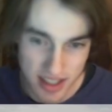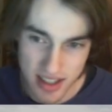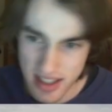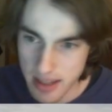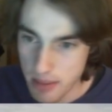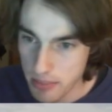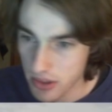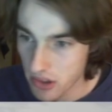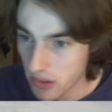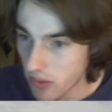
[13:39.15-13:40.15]
I think they might be
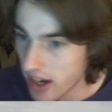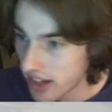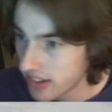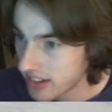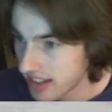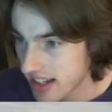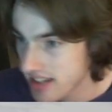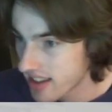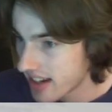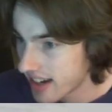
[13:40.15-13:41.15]
growing wild next
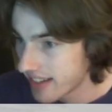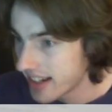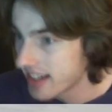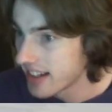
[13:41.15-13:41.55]
to the highway.